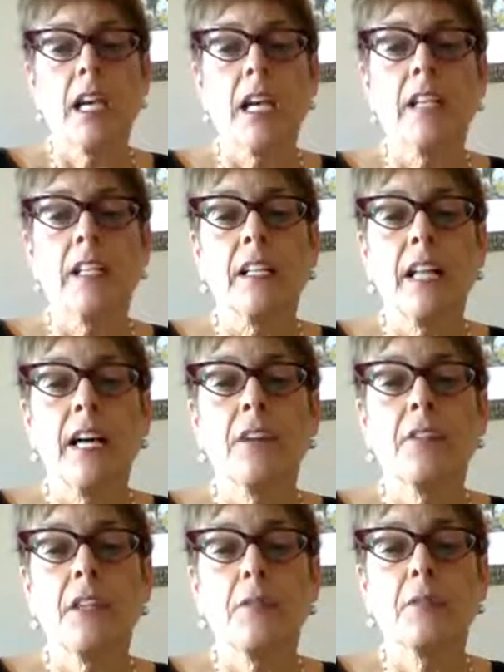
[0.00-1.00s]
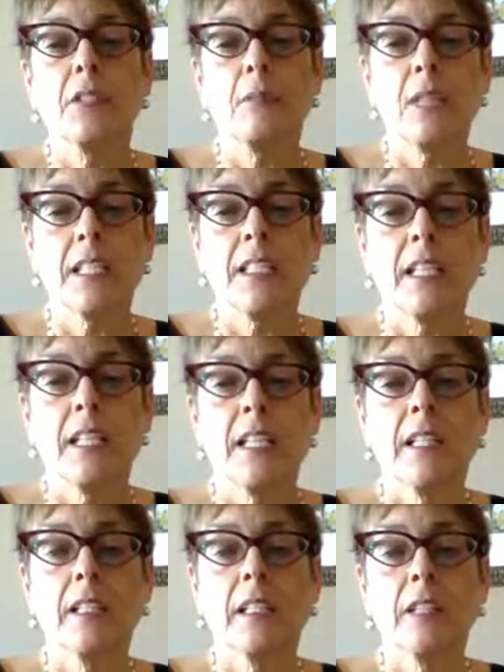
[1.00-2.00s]
and allow them to
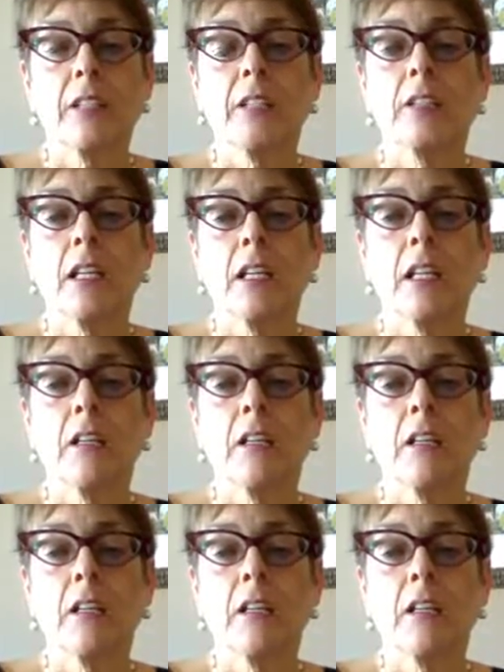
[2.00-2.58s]
maintain their,